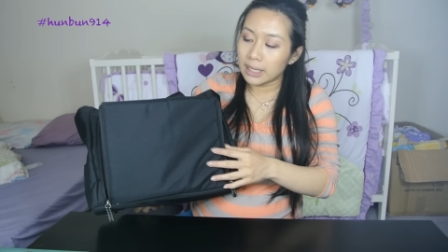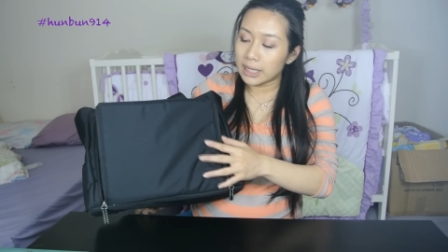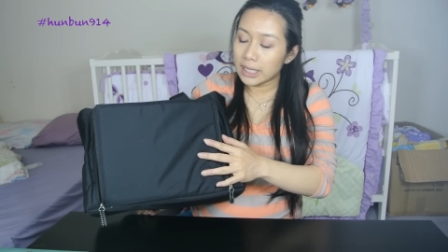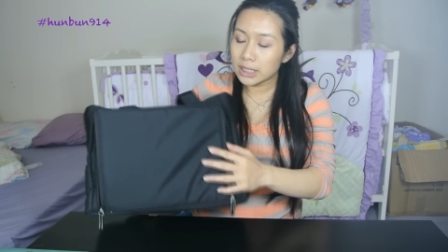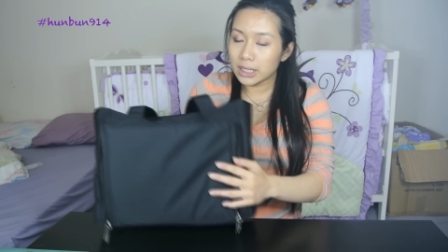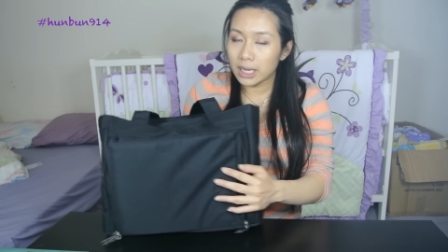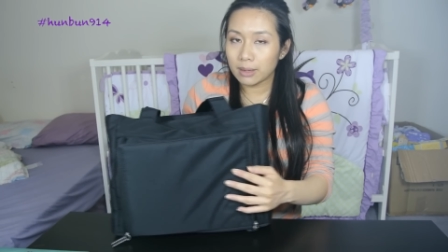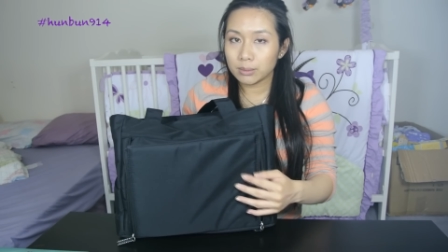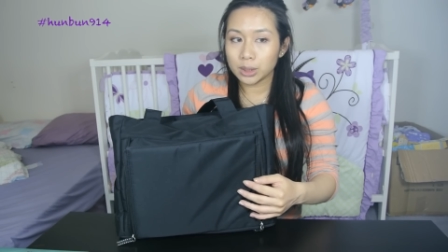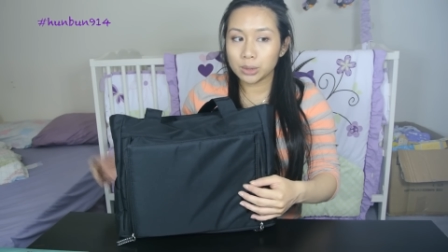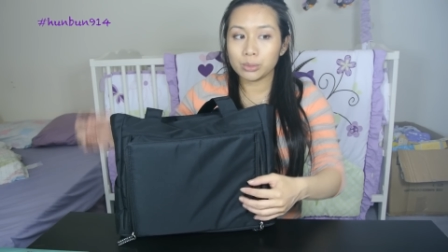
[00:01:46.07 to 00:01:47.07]
This
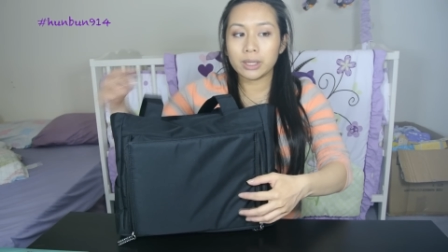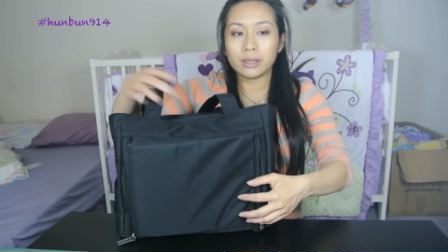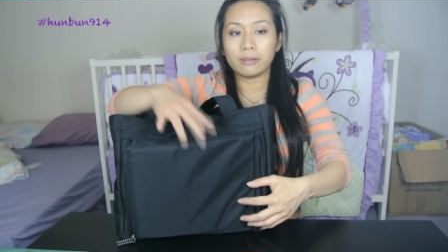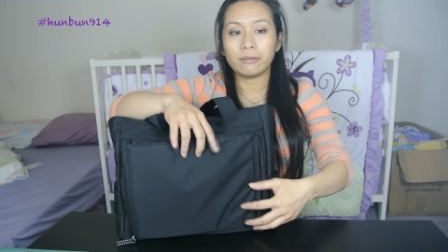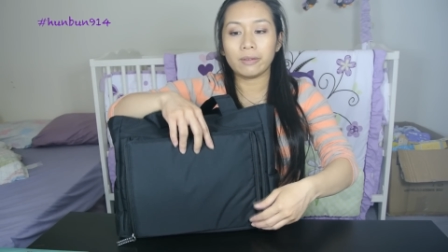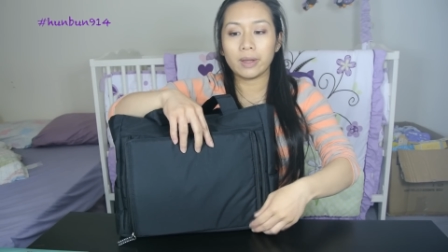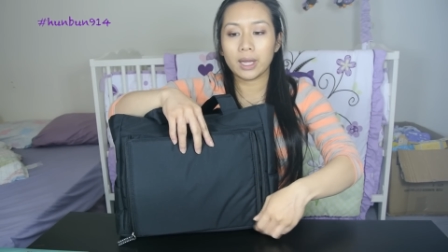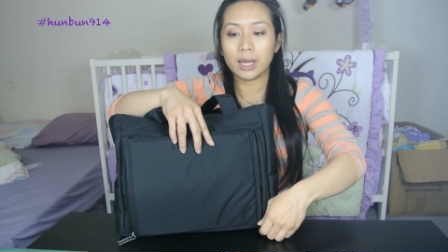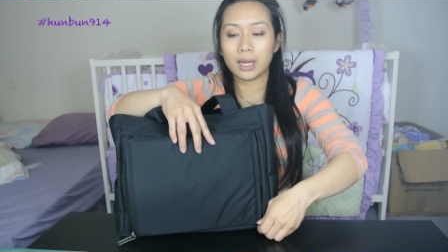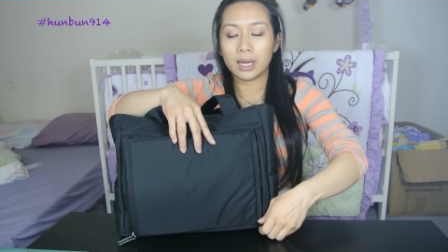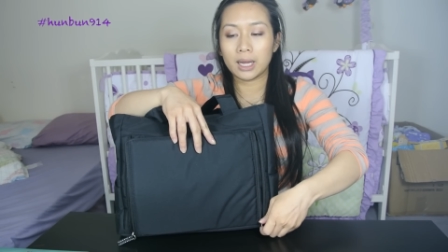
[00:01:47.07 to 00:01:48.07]
comes with
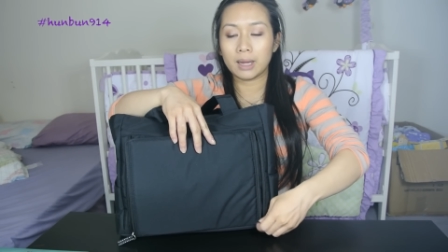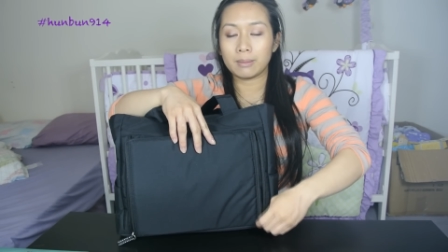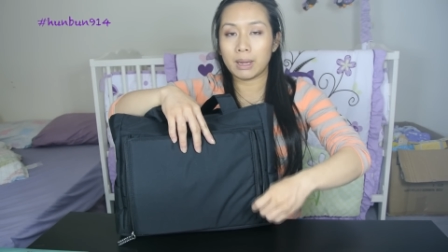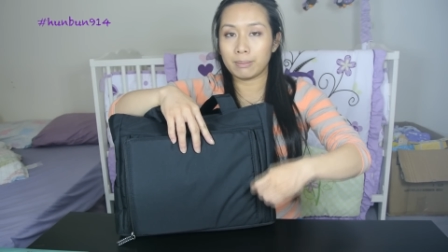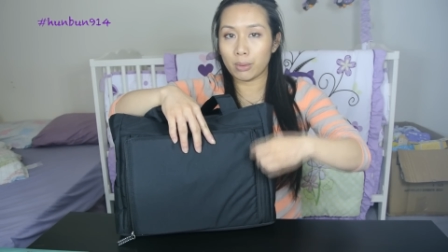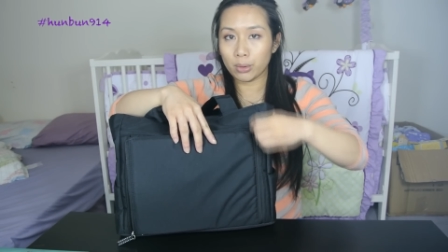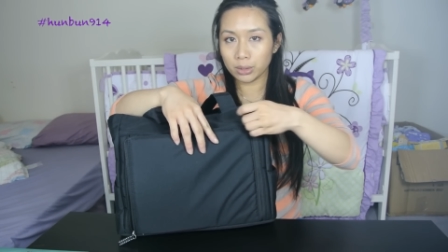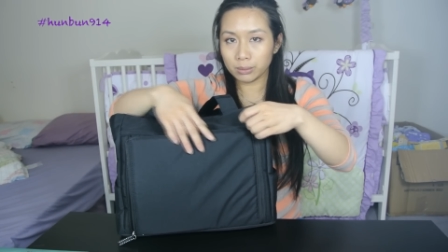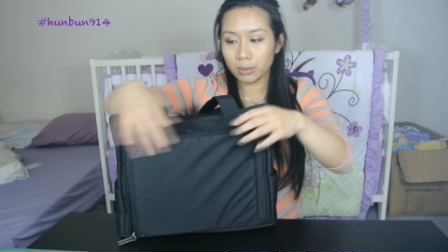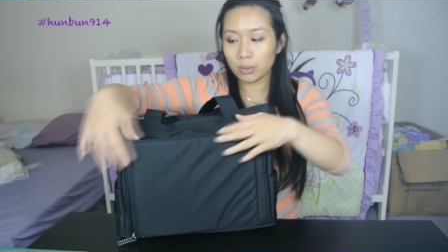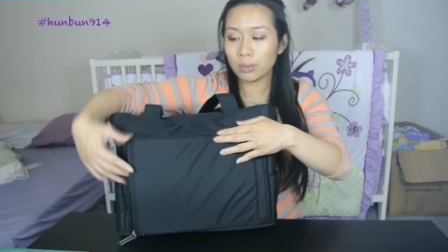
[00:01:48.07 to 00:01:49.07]
um, a
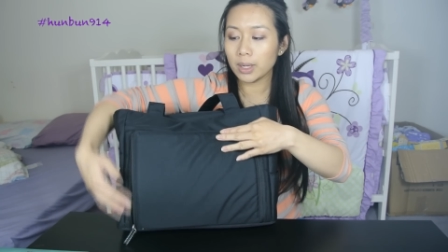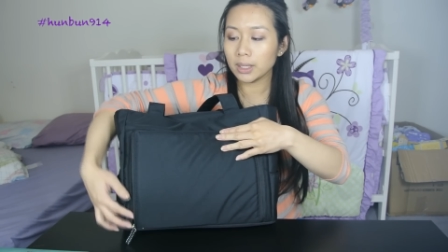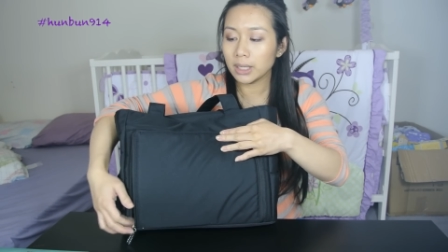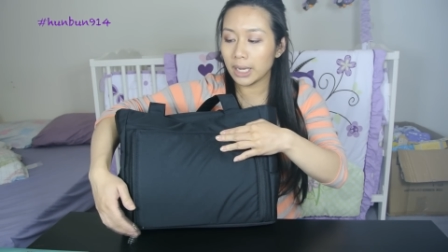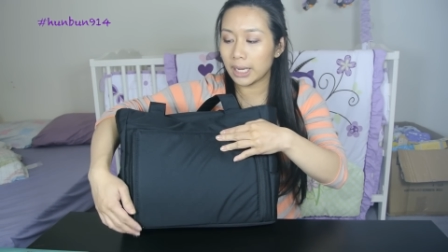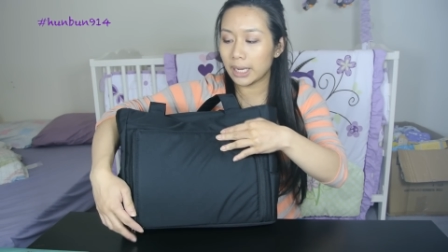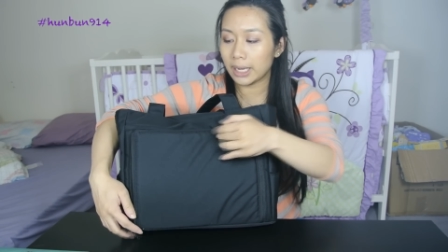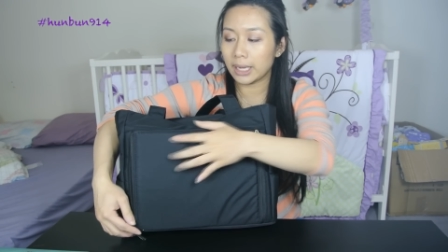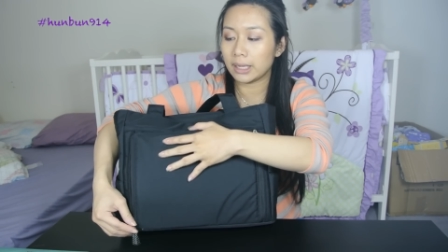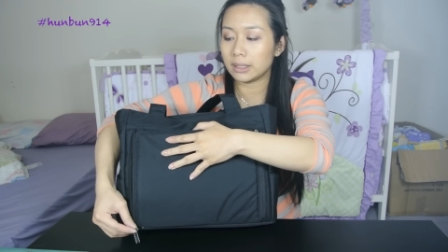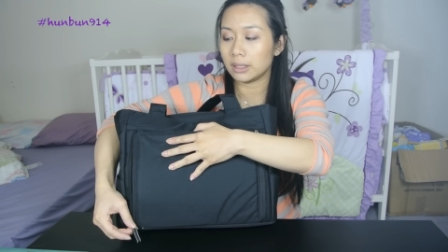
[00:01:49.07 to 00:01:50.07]
portable one
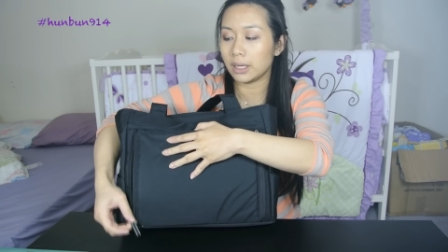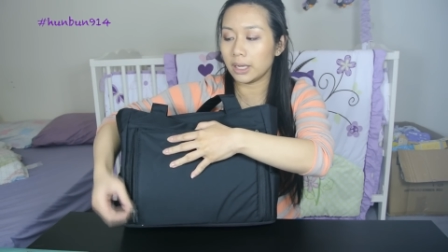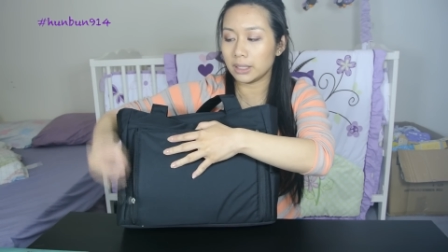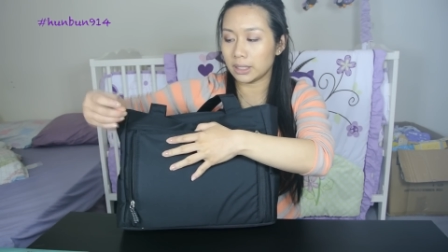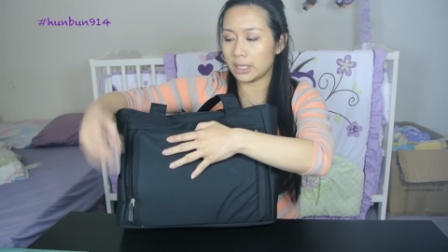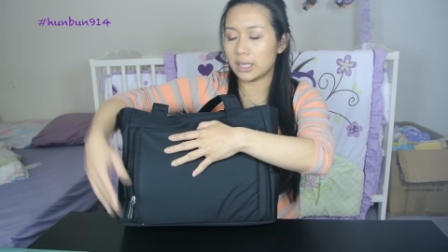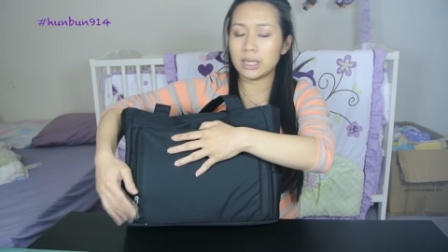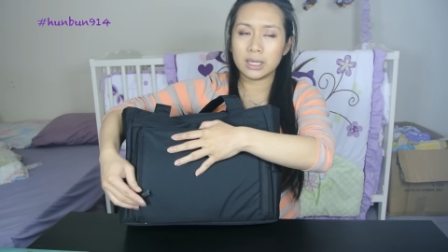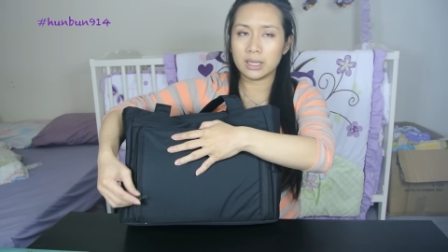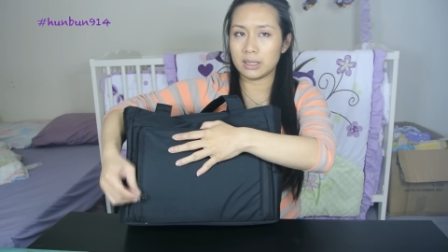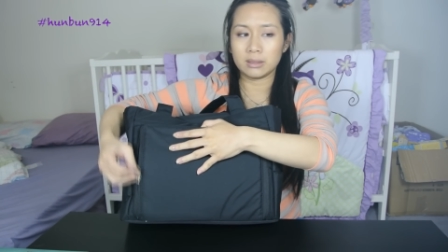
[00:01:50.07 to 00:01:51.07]
and
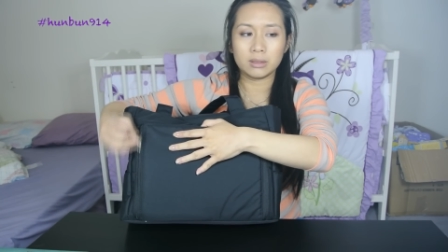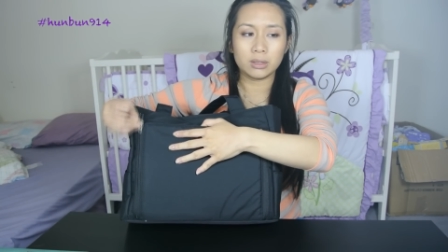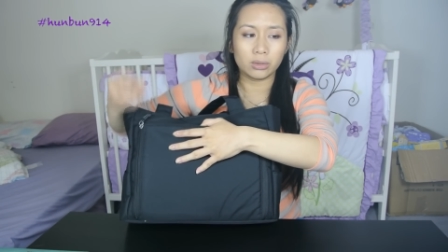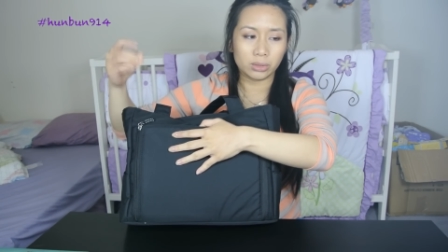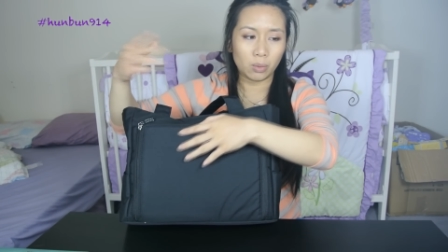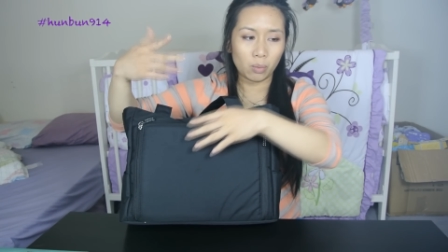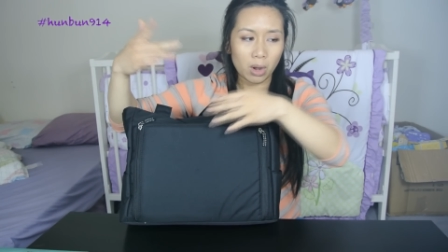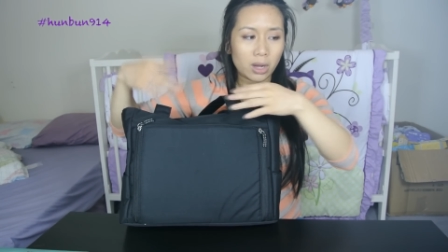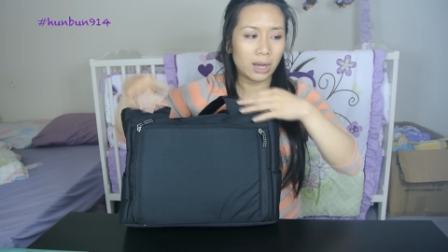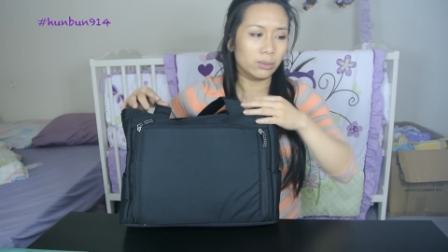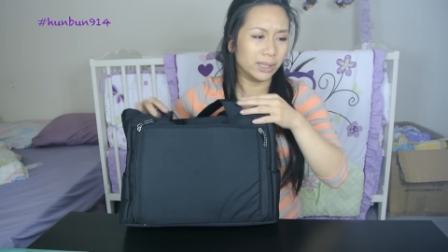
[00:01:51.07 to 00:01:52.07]
the you know the
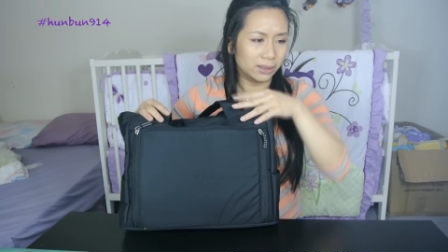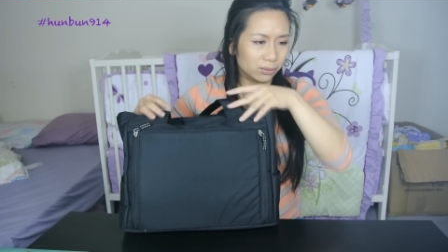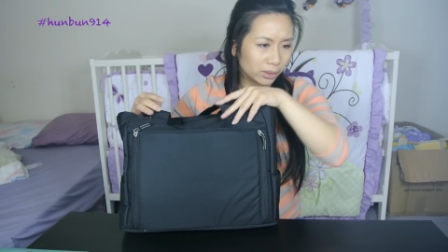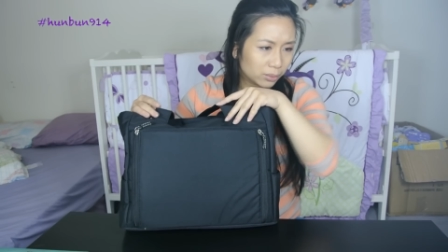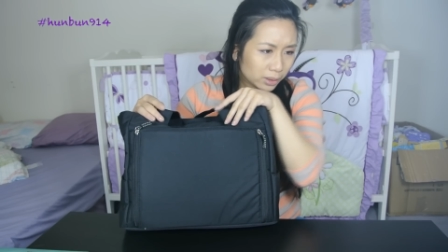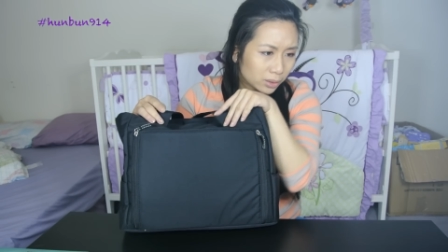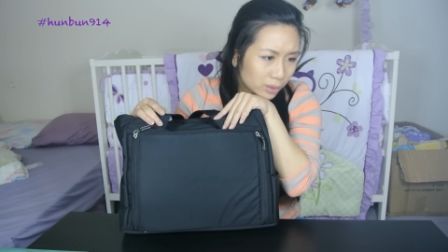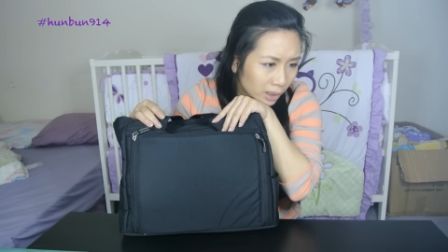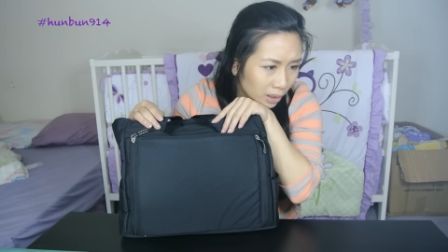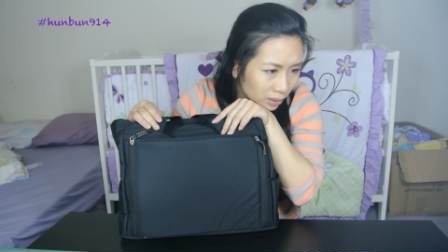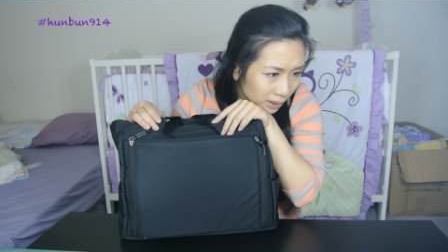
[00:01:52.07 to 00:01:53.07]
wall outlet one. What do you
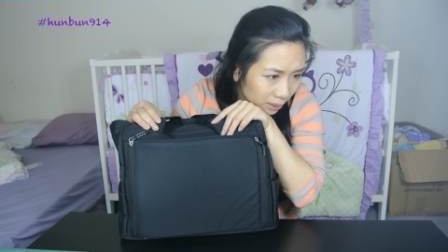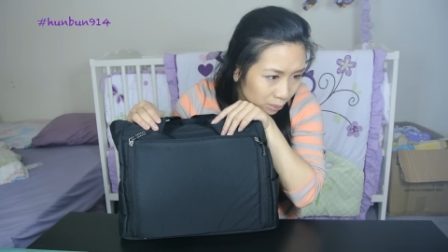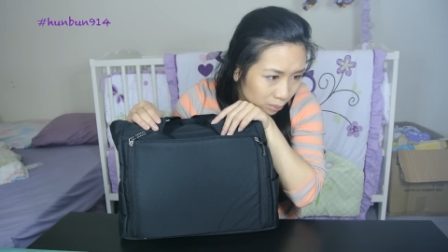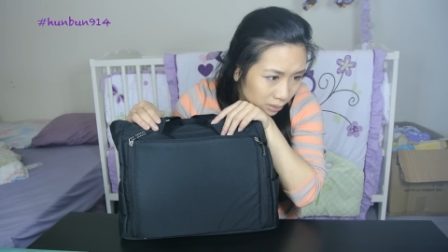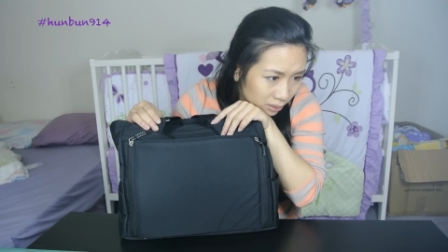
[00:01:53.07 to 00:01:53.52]
call the out